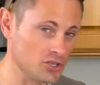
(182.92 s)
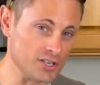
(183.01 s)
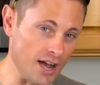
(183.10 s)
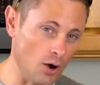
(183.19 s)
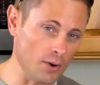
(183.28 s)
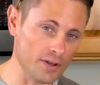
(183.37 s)
So
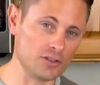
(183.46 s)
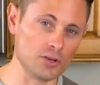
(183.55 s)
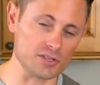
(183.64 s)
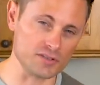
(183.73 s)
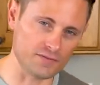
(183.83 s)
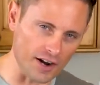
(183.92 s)
now all we have to do
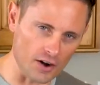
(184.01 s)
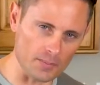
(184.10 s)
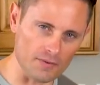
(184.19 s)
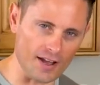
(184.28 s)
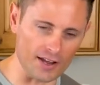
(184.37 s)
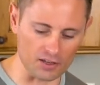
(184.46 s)
is fire up
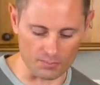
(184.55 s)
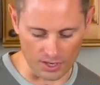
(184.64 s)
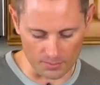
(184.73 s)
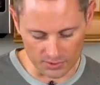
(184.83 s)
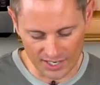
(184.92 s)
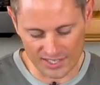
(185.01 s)
the vacuum
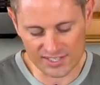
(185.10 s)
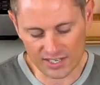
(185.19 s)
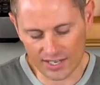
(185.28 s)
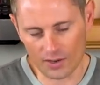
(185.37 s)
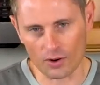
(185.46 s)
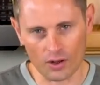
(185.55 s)
pump, let it suck
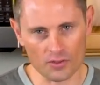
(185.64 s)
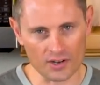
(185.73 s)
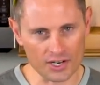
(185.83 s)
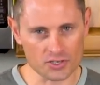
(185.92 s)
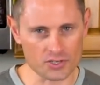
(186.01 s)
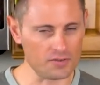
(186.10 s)
out all the
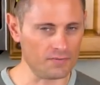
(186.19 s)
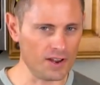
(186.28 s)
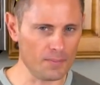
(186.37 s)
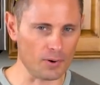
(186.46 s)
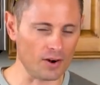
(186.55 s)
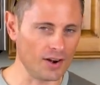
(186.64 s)
nitrogen
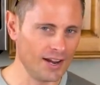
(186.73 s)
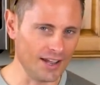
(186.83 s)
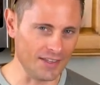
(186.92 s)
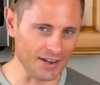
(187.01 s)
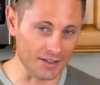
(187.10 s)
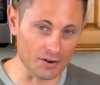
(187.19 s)
vapor, and
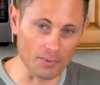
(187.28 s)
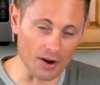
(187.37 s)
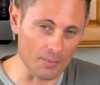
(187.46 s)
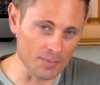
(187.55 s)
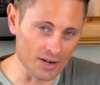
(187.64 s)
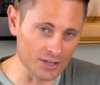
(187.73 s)
then give it about a
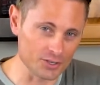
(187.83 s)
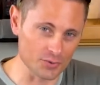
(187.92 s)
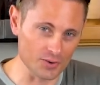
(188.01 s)
minute to